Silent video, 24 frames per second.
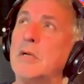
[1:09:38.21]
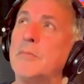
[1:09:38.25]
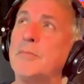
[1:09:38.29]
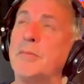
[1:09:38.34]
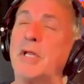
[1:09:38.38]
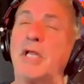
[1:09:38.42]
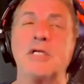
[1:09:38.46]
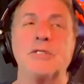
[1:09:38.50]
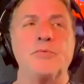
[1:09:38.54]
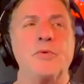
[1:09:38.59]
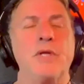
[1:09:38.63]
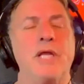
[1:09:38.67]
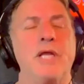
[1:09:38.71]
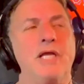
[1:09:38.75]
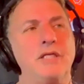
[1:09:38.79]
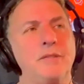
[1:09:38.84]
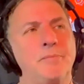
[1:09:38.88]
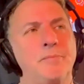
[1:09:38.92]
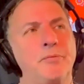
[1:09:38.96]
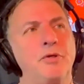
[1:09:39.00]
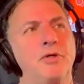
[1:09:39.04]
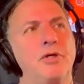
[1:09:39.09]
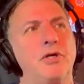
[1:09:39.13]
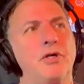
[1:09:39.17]
because we had
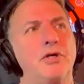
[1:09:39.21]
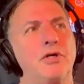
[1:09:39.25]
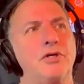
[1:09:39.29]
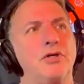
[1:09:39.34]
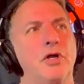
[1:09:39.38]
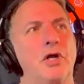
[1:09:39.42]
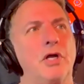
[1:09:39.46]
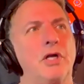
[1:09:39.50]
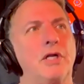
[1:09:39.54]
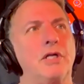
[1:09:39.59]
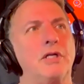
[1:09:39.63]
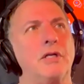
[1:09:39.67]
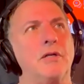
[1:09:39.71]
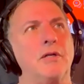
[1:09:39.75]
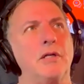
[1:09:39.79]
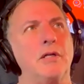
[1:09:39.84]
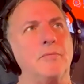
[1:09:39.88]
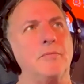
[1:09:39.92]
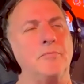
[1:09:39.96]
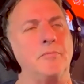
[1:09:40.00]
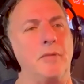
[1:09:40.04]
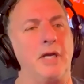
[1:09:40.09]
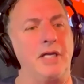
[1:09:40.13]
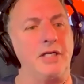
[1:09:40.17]
to put our dog uh,
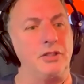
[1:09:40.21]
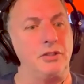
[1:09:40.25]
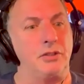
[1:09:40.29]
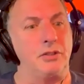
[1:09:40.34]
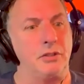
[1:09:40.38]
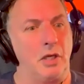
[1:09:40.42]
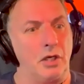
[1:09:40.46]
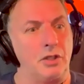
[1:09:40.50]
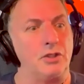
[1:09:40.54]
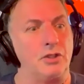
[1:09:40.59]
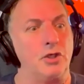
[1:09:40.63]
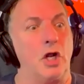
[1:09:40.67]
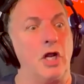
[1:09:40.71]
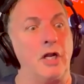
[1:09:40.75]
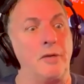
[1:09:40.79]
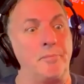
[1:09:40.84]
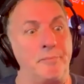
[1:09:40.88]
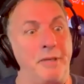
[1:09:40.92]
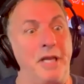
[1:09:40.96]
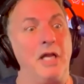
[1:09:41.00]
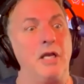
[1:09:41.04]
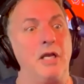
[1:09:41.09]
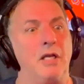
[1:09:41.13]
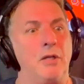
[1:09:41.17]
my our dog
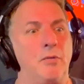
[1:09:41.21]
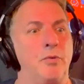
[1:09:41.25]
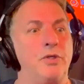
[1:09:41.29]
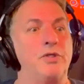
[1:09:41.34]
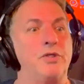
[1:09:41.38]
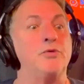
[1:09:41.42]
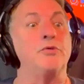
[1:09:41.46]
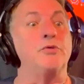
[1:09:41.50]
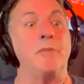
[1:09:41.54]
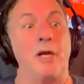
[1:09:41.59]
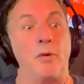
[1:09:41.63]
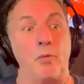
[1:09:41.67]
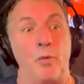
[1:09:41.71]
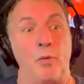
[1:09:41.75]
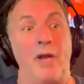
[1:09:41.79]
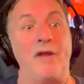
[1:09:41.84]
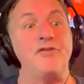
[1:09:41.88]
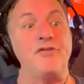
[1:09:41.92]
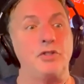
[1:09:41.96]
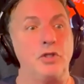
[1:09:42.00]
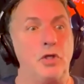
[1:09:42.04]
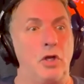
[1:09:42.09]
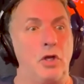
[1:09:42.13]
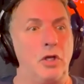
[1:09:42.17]
Bella, which was my
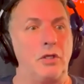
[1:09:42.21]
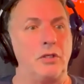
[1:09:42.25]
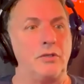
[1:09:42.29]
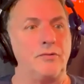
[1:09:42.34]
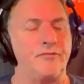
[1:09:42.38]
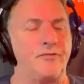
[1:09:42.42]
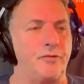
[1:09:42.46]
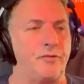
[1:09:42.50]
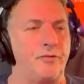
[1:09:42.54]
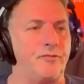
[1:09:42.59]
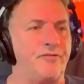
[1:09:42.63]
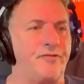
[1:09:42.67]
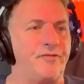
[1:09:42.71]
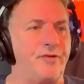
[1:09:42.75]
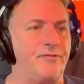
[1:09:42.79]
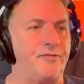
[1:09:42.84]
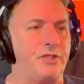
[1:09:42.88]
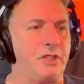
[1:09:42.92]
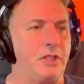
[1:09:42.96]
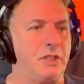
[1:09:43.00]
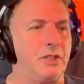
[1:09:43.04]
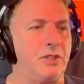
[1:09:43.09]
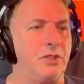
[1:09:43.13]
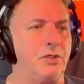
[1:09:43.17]
wife's dog for
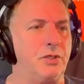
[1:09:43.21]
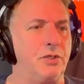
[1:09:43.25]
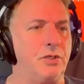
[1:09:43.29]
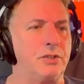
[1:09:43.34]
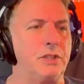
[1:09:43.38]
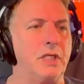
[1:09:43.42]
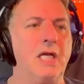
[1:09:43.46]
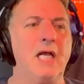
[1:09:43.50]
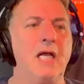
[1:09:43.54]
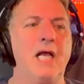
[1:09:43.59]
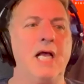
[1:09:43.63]
15 years,